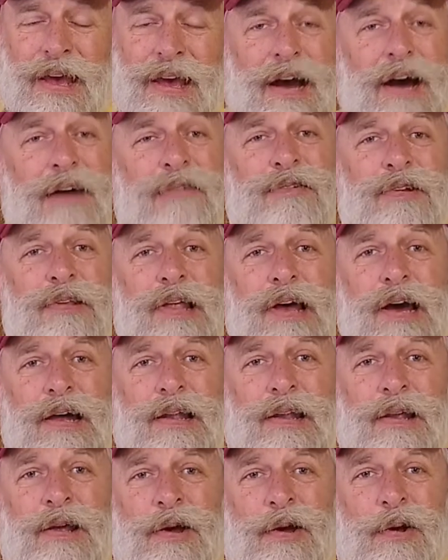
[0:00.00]
After
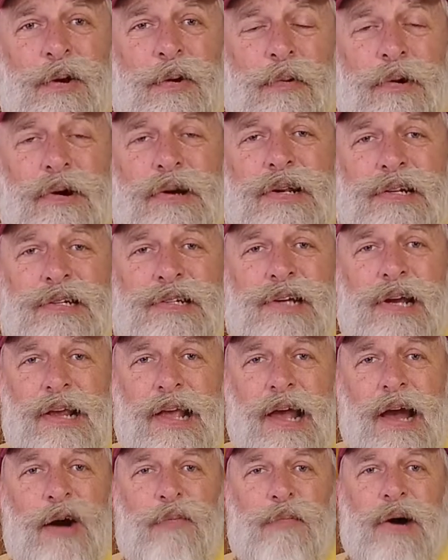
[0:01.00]
that, we're going to check
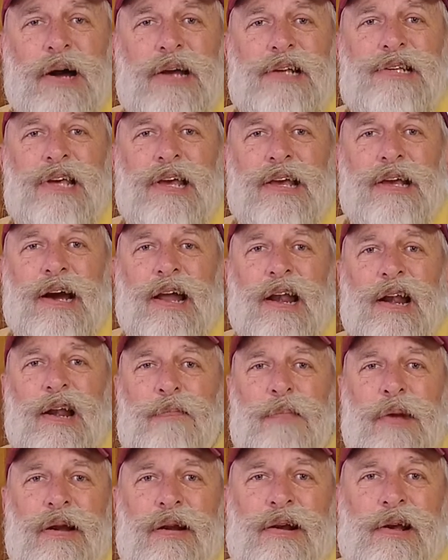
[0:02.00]
out my take on an
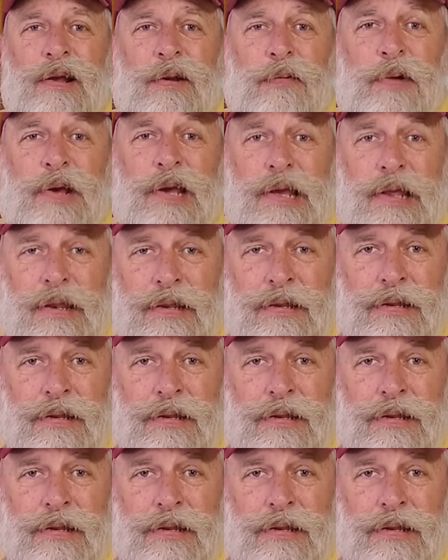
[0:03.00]
American wheat.